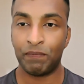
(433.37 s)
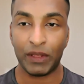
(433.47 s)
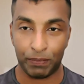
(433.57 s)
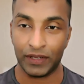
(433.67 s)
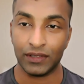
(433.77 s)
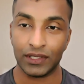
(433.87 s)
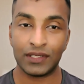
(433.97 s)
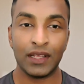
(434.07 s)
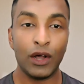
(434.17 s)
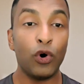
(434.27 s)
the
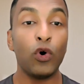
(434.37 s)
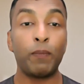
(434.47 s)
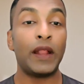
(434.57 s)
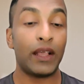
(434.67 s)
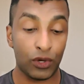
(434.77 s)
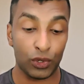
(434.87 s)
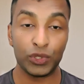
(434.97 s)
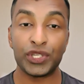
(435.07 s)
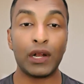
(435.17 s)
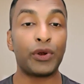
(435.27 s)
peers, who play a
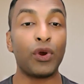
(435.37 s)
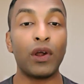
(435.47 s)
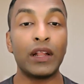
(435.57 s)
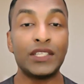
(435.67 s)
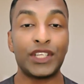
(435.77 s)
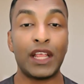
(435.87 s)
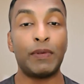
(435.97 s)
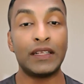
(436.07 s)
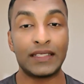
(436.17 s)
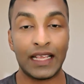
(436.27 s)
crucial role in
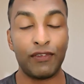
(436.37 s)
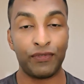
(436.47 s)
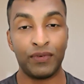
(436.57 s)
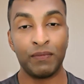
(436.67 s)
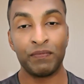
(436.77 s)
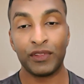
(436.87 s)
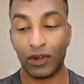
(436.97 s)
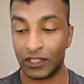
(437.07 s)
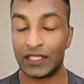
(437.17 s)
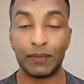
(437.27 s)
shaping
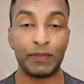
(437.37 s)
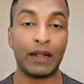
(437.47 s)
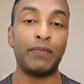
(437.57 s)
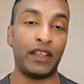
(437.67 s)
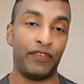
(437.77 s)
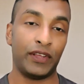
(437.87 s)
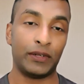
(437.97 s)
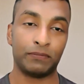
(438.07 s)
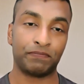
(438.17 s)
self-concept and behavior.